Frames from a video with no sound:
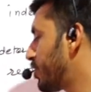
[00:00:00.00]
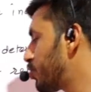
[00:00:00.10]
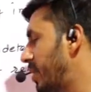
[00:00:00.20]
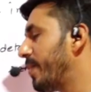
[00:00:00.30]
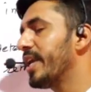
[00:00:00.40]

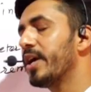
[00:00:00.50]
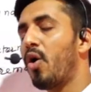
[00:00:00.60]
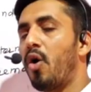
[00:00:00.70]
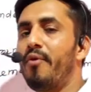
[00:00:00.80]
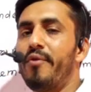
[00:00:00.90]
actual meaning
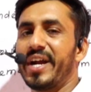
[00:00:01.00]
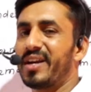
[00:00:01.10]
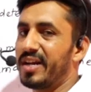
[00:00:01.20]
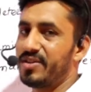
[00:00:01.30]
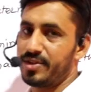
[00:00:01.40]
of
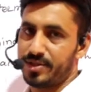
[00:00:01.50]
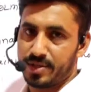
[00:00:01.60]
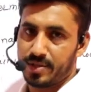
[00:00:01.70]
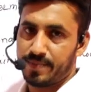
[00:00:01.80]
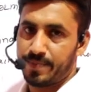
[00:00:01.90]

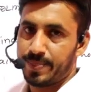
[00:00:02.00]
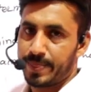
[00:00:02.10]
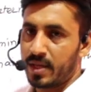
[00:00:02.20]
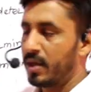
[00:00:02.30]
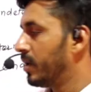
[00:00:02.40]
factorization.
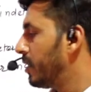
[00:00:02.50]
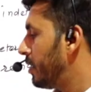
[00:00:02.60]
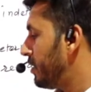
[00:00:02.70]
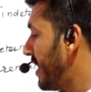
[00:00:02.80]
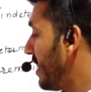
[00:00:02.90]

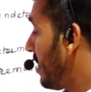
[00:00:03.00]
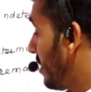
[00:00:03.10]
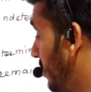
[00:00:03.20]
Then